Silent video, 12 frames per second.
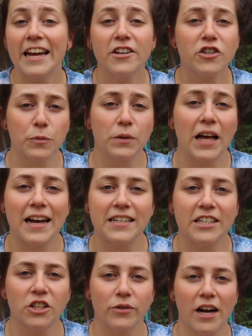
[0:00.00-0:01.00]

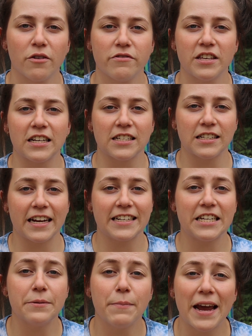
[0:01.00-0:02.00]
Interplanting around things like
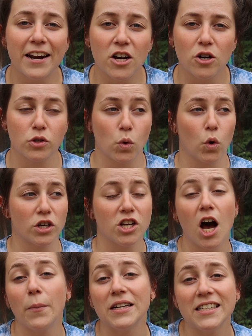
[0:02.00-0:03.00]
tomatoes or
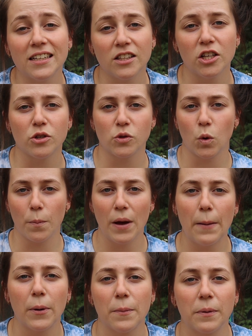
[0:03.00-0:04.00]
tomatillos or
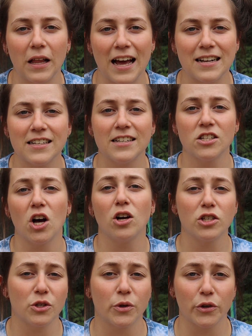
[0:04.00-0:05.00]
pepper plants is
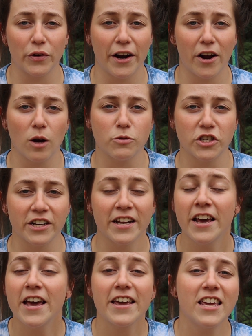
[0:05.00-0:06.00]
also a great option.
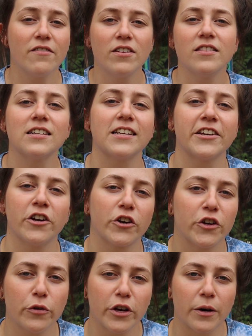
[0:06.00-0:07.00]
Even things like your
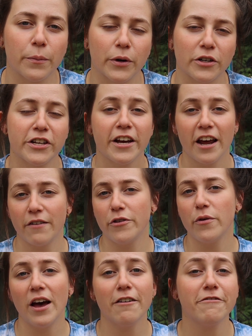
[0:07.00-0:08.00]
cucumbers. If
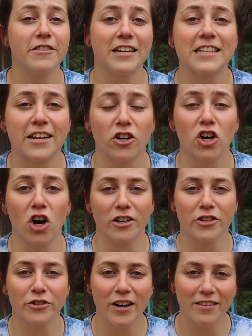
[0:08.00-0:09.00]
you have things that are
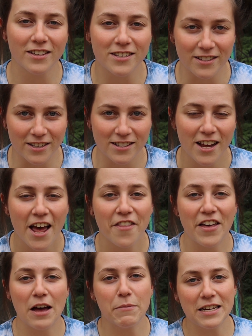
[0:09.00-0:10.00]
on trellises,
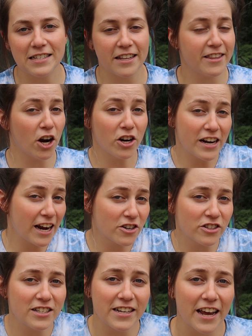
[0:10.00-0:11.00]
that means that they aren't
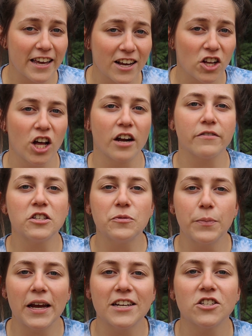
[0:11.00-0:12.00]
actually taking a lot of
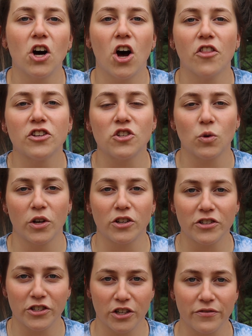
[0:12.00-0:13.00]
space on the
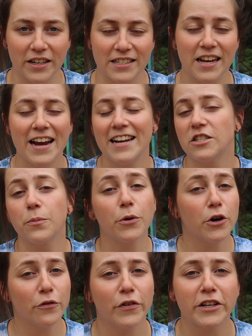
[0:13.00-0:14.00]
soil surface. It's a
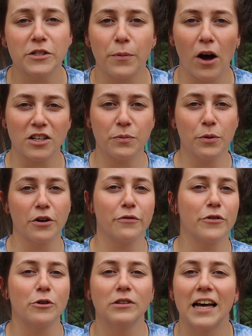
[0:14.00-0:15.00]
perfect spot to put a
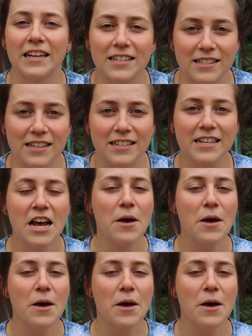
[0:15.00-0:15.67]
few lettuces,